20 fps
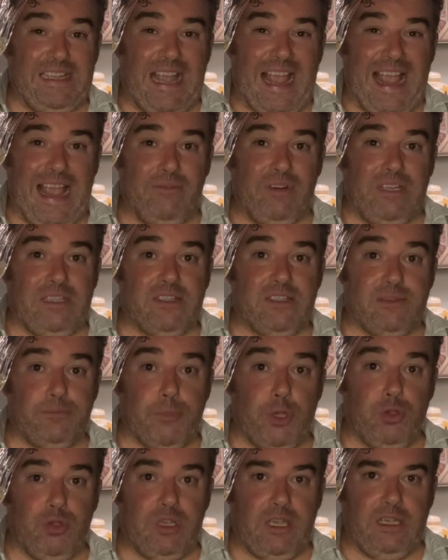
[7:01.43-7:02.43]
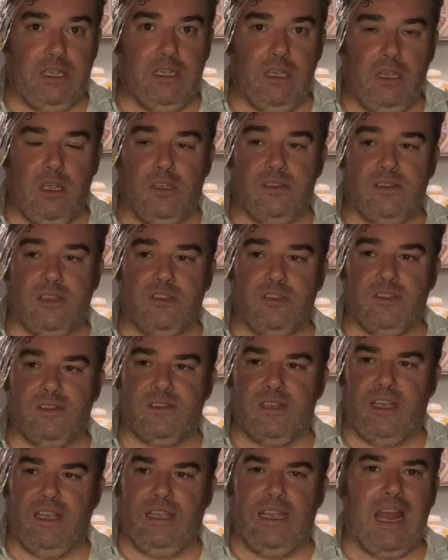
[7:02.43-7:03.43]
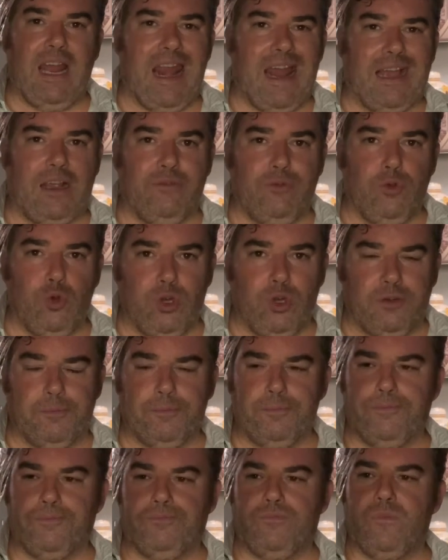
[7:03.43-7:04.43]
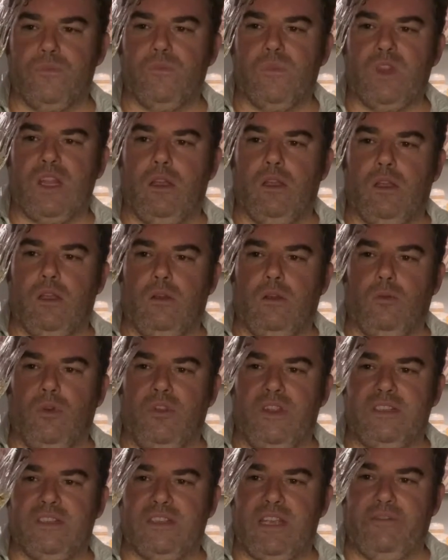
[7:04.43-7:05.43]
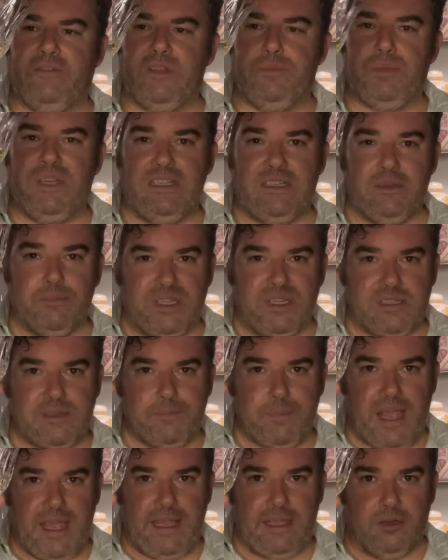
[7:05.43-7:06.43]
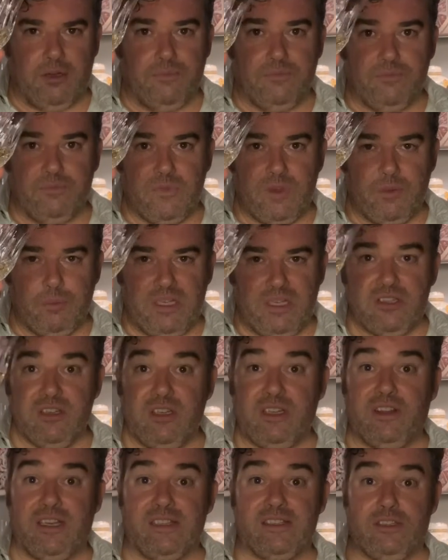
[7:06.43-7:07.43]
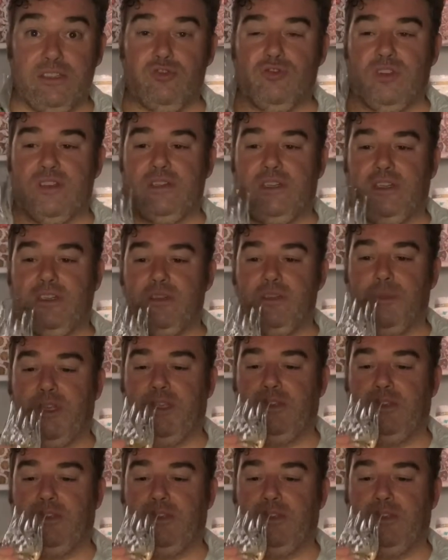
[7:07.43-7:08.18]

heavily smoky, such as a Lagavulin. Well, this is heavily peated, but it's pale. Immediately, that's interesting to me.